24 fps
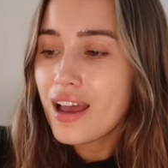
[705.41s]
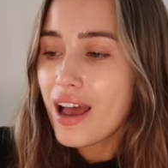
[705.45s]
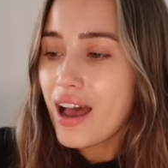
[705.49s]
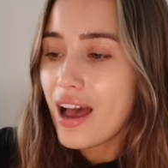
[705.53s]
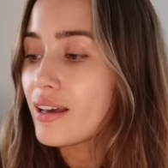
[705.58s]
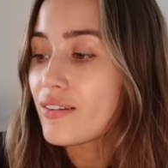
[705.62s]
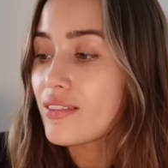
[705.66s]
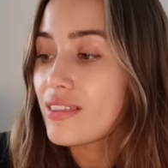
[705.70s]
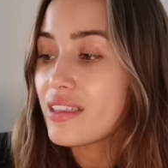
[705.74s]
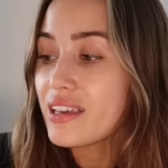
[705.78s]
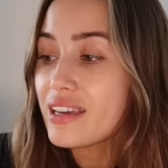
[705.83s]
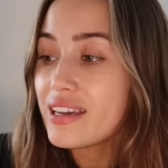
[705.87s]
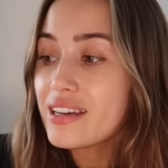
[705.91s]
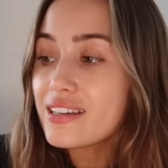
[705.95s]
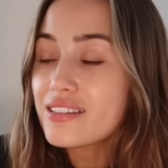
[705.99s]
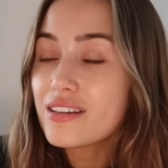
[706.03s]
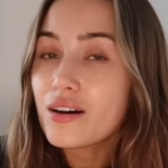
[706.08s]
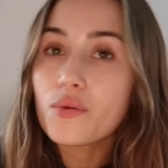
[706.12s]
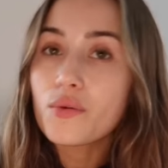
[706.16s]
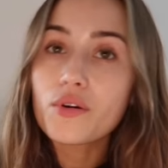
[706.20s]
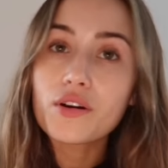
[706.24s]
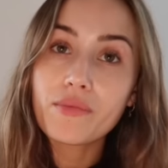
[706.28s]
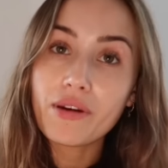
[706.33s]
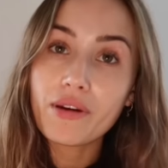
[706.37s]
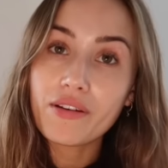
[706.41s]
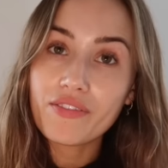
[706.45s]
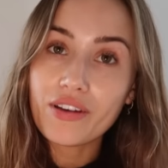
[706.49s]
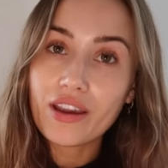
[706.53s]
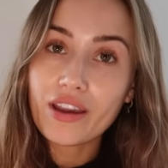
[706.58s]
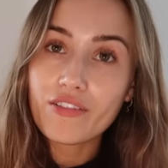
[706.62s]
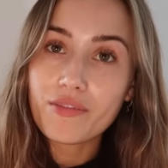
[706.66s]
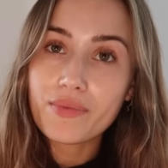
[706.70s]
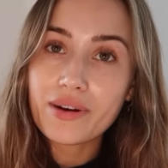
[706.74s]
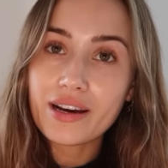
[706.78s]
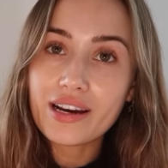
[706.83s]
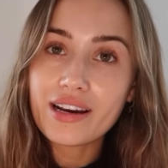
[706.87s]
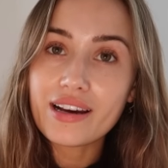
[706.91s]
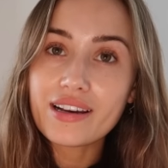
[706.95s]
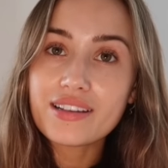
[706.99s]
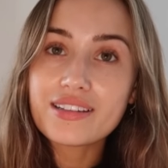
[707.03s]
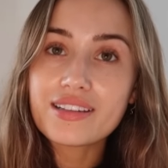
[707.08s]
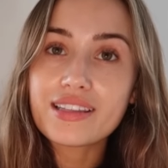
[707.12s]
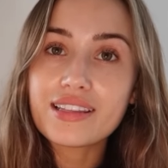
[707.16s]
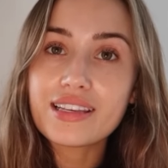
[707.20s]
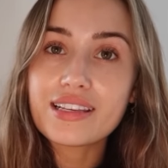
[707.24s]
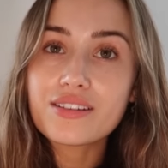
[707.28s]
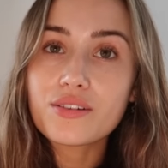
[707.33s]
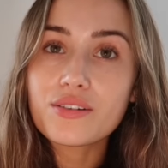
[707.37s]
Now, these are one of my favorite pairs.
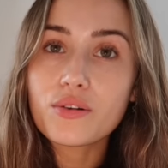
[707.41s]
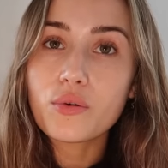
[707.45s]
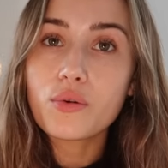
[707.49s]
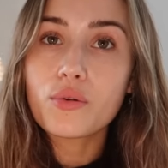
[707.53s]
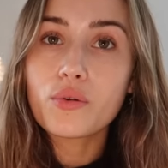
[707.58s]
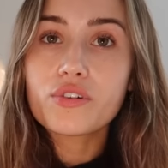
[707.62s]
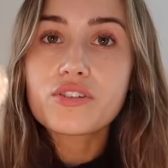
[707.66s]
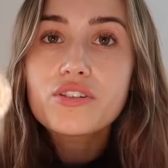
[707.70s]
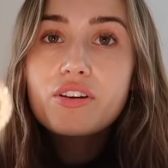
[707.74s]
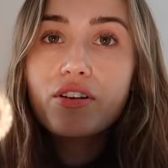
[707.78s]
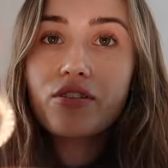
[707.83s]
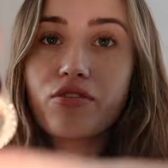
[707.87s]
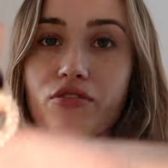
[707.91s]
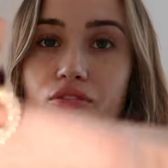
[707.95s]
These are also